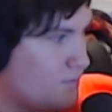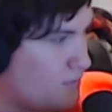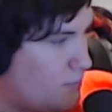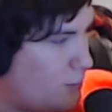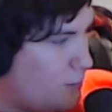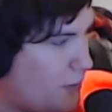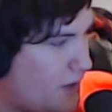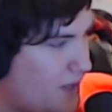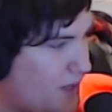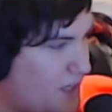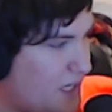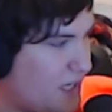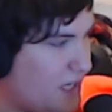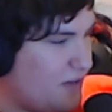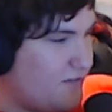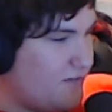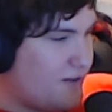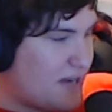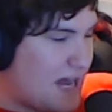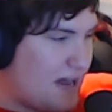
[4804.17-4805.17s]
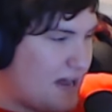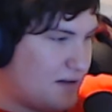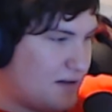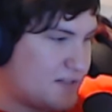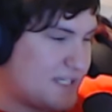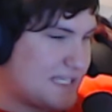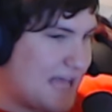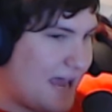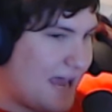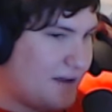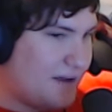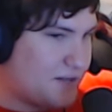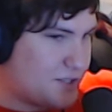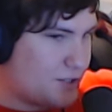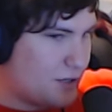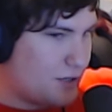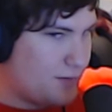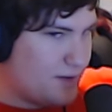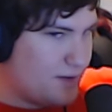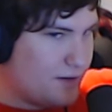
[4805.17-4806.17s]
well, like even outside of
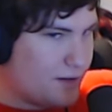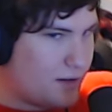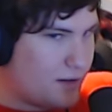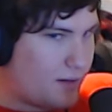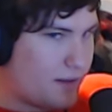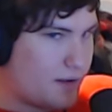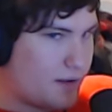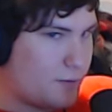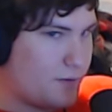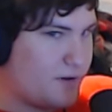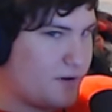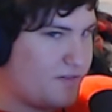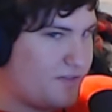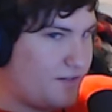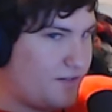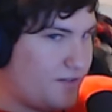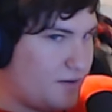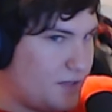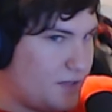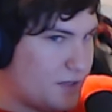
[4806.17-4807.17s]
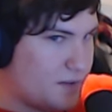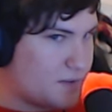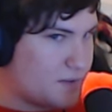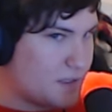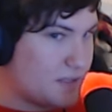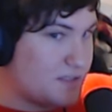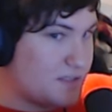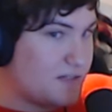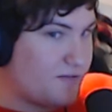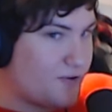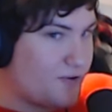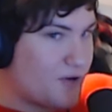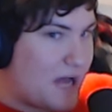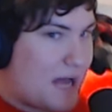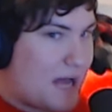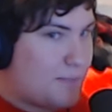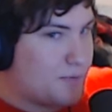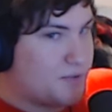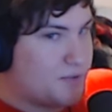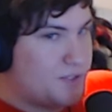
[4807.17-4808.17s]
streaming though, like what if a different
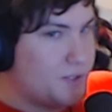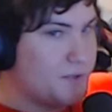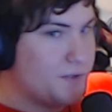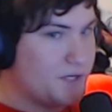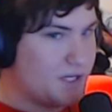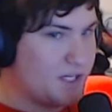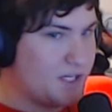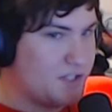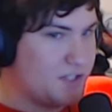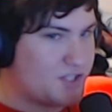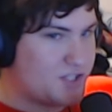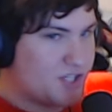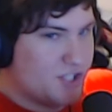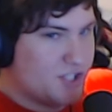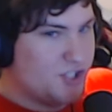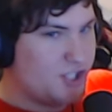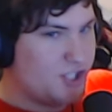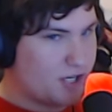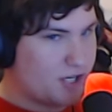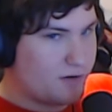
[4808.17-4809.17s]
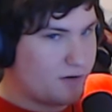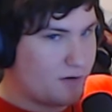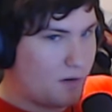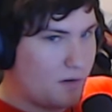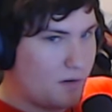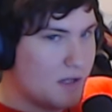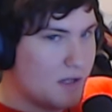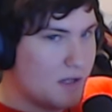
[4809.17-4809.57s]
opportunity just in general